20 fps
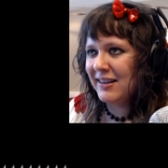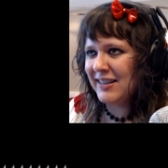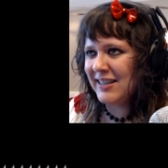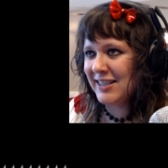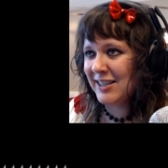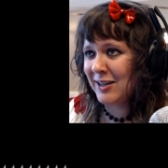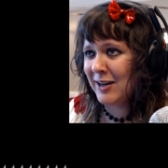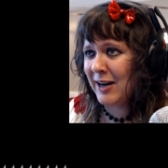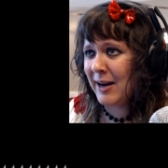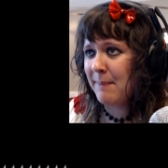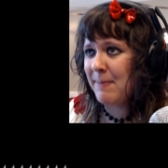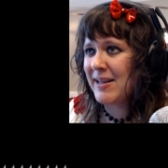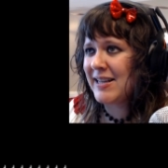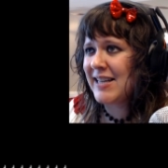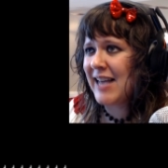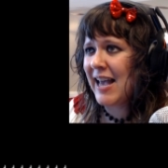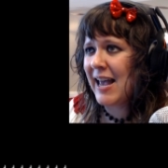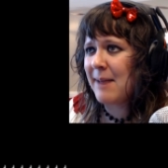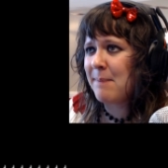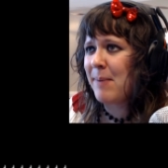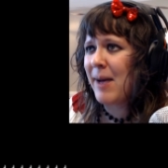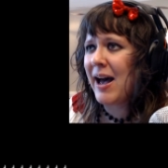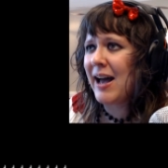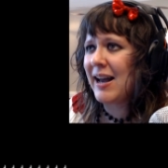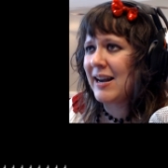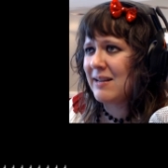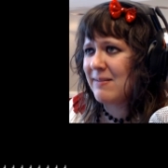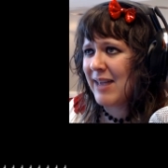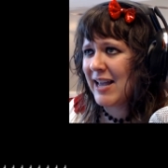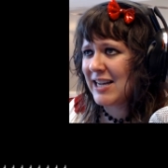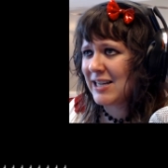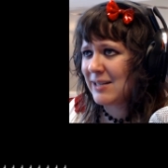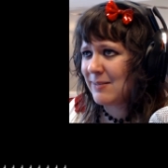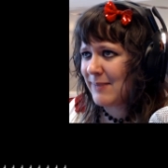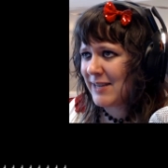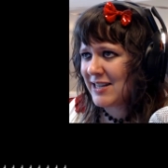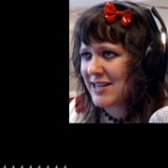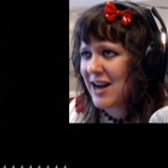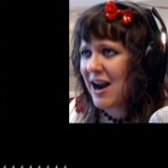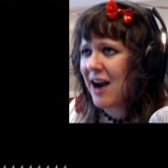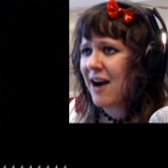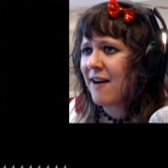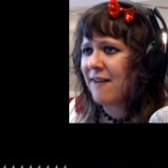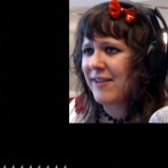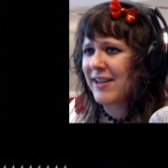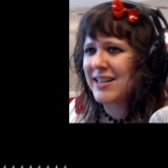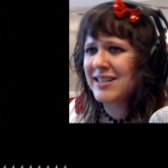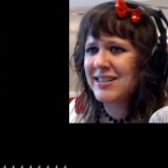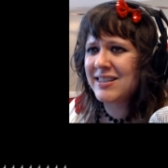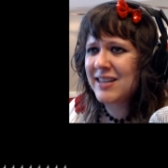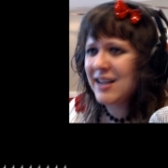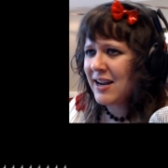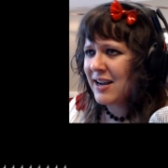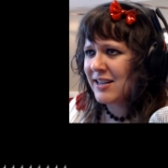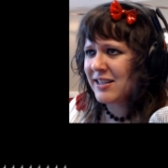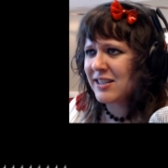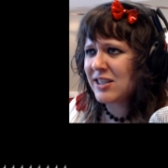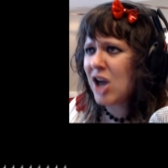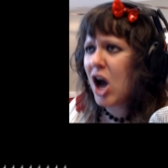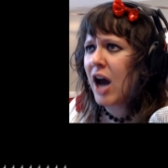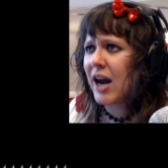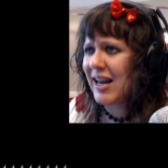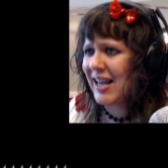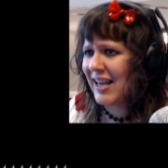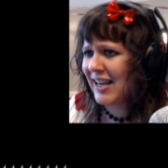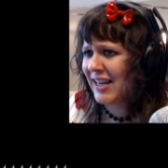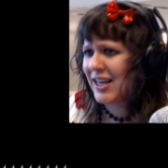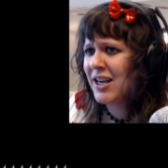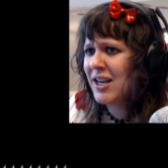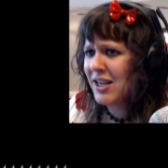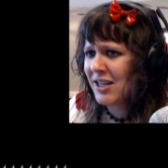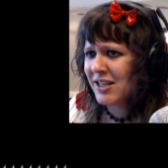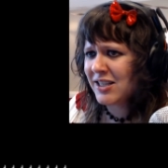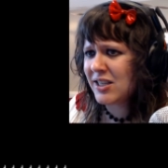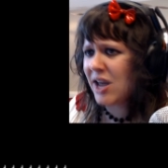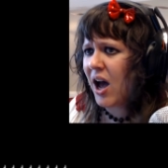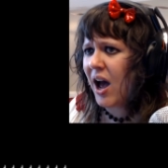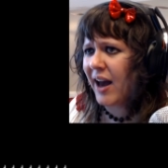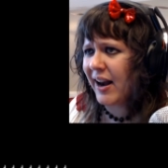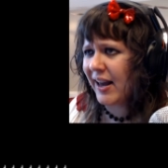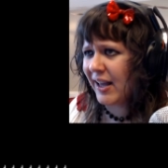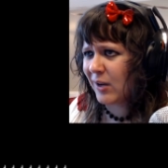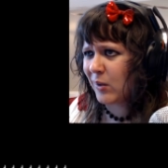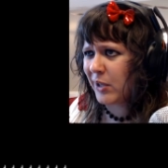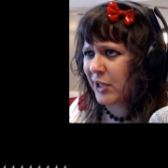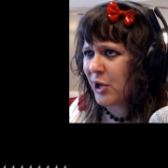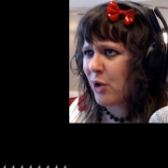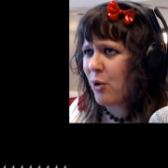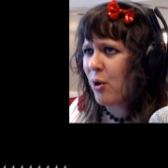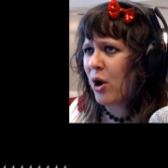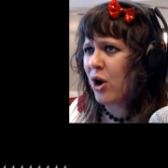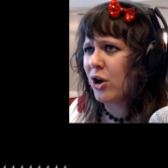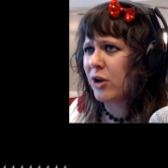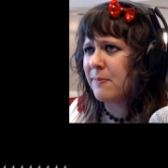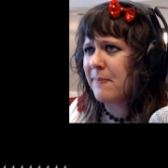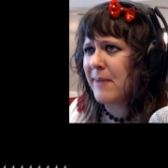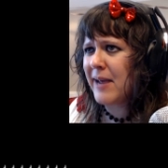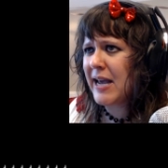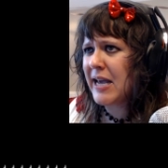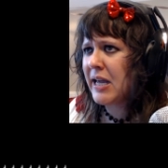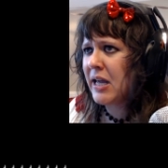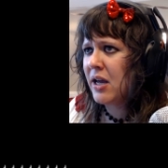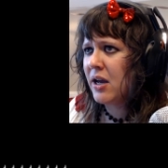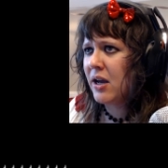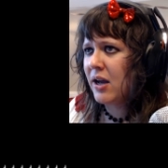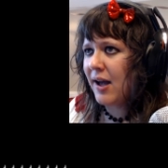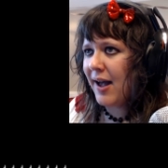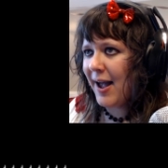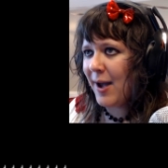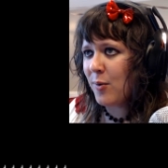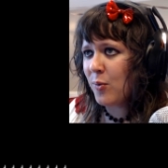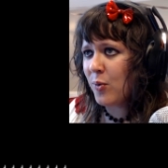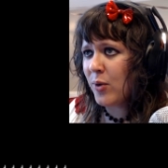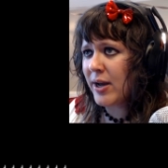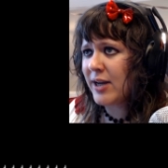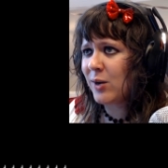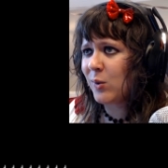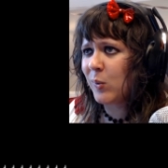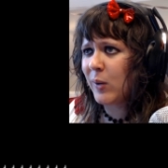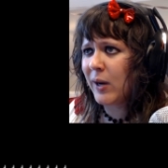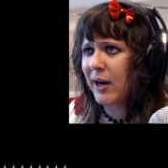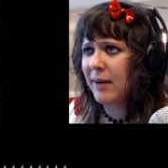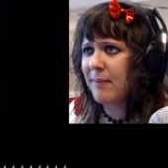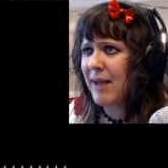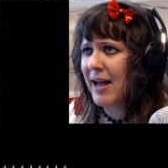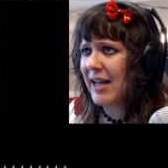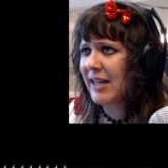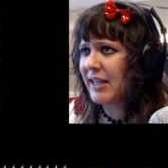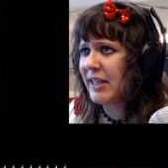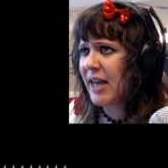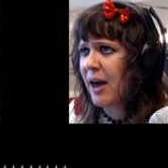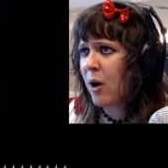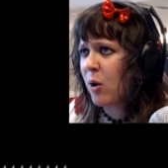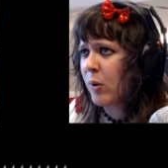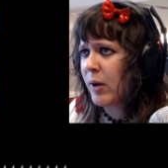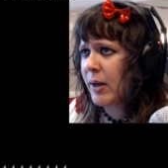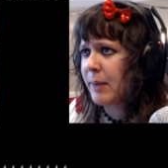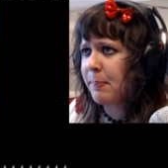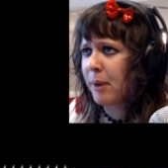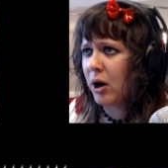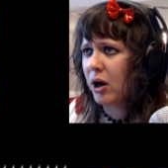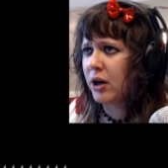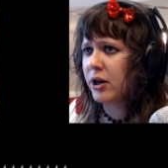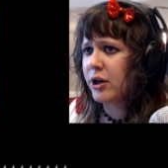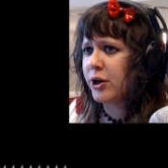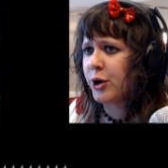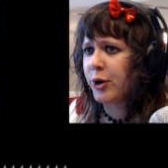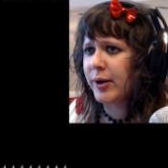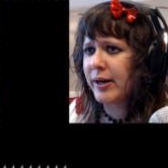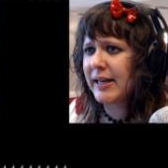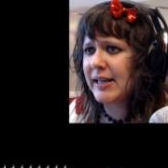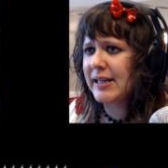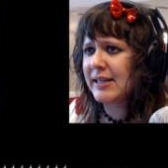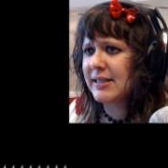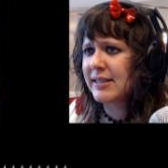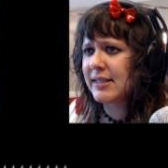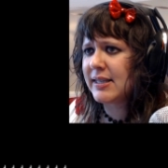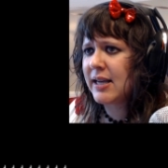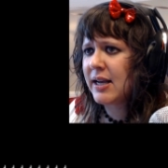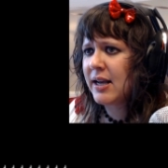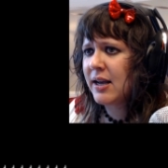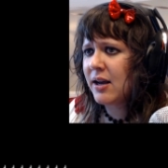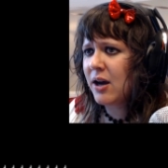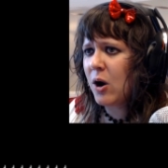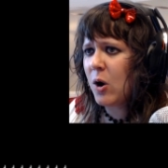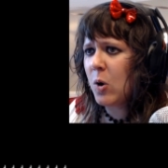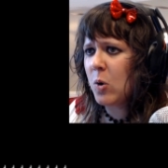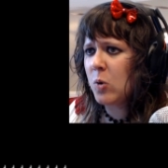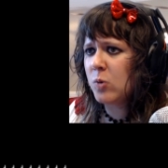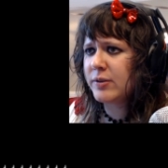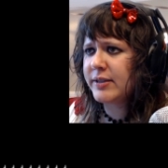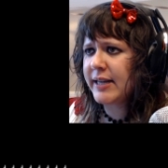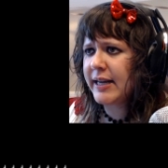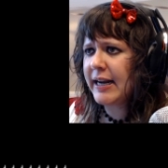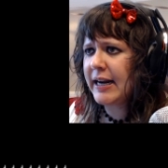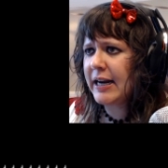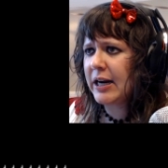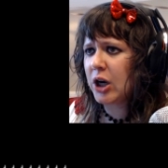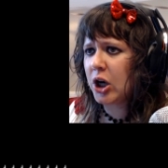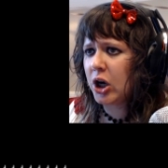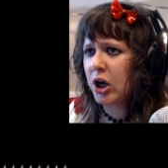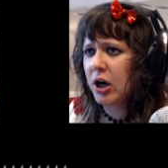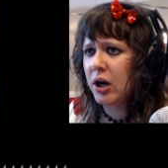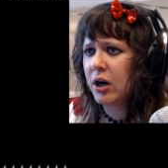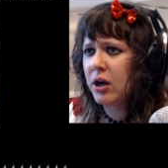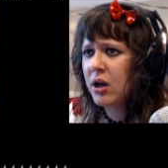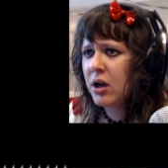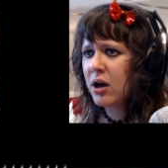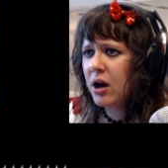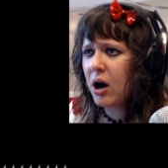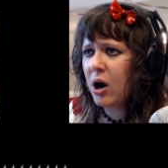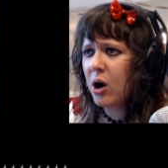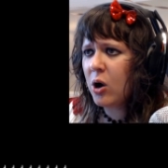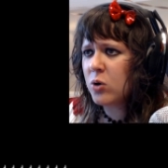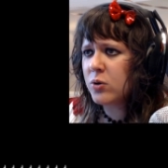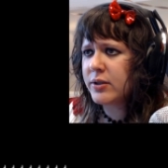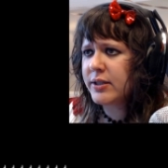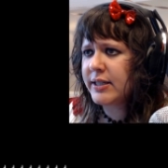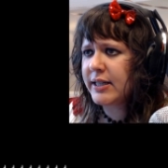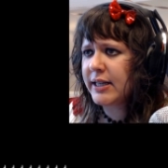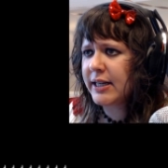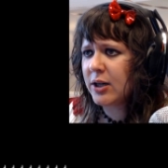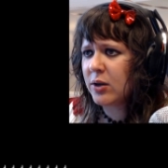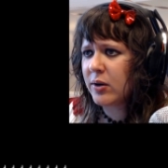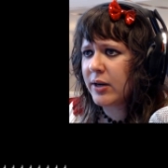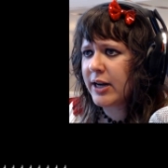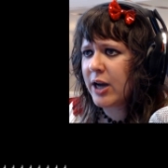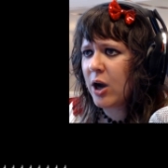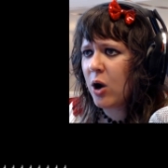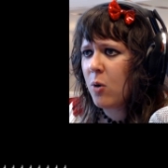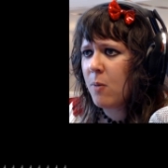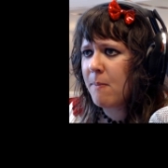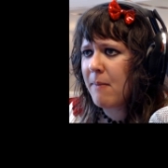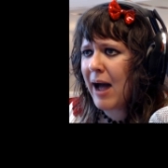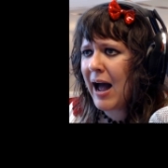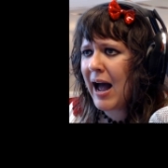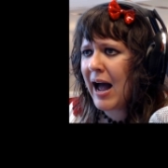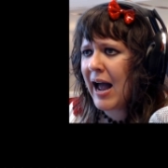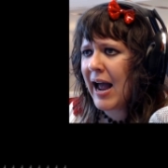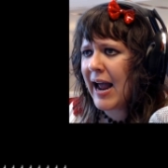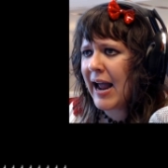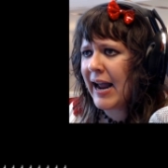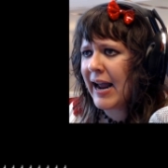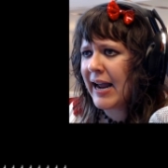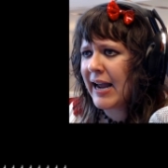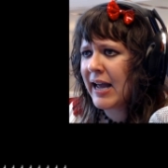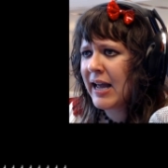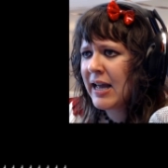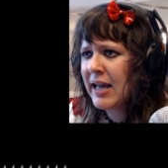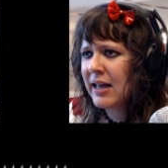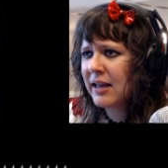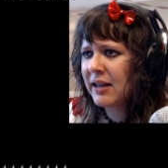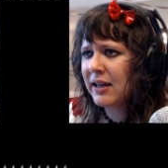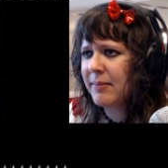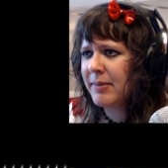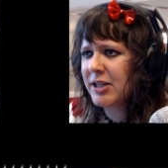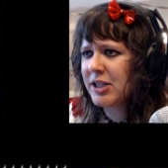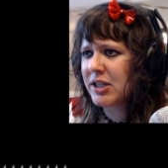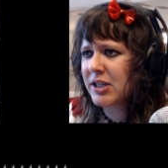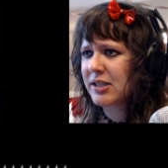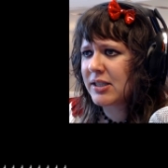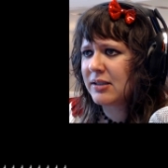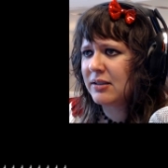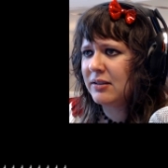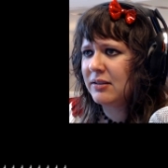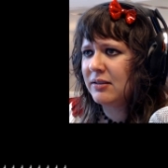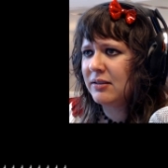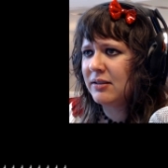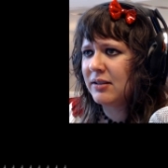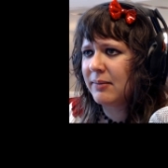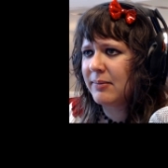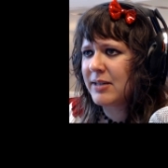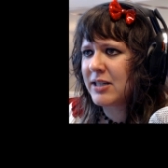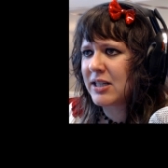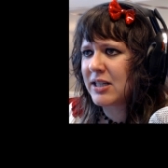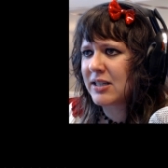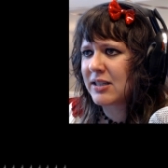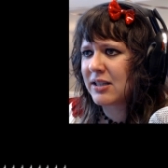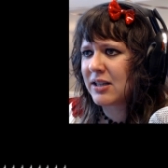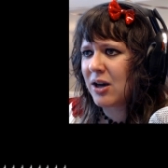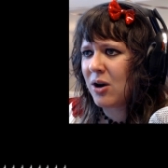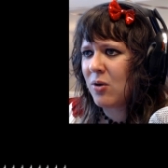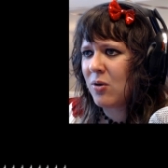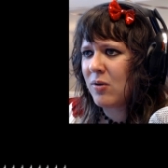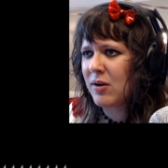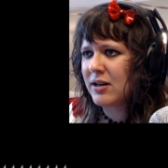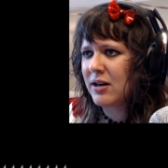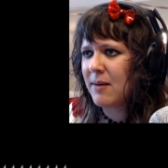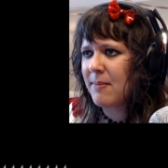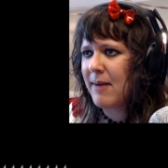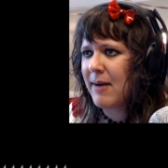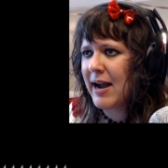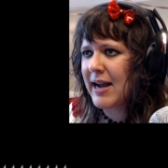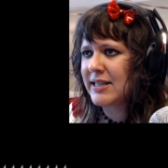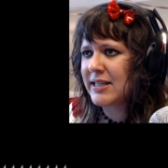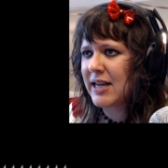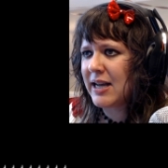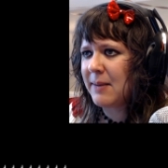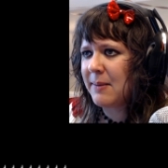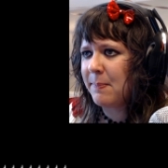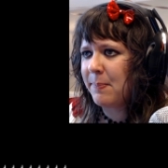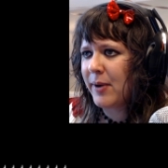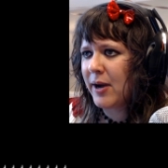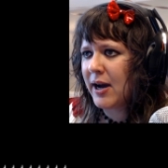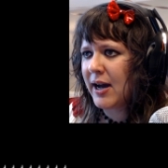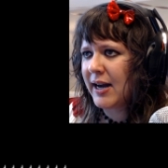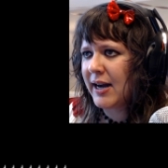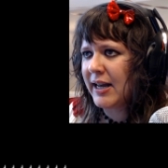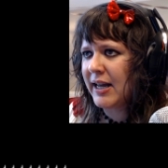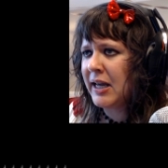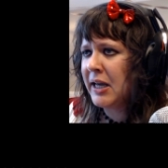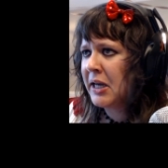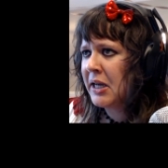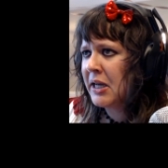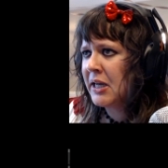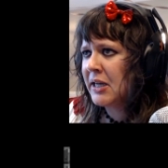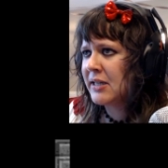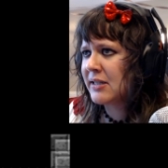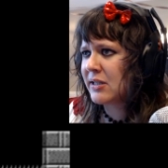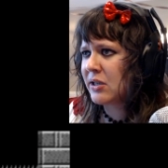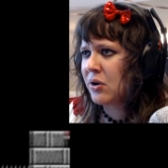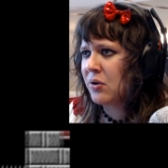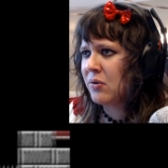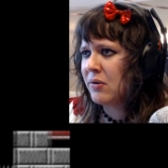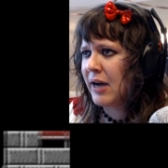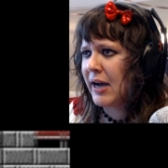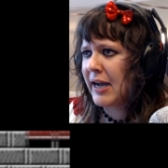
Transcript: This creepy dead body makes me nervous. Sonic, Sonic, will you hold me? I wonder where my Yowie partner is. Oh dear. Oh dearie, oh my. Let me just, let me just go under my dead body. So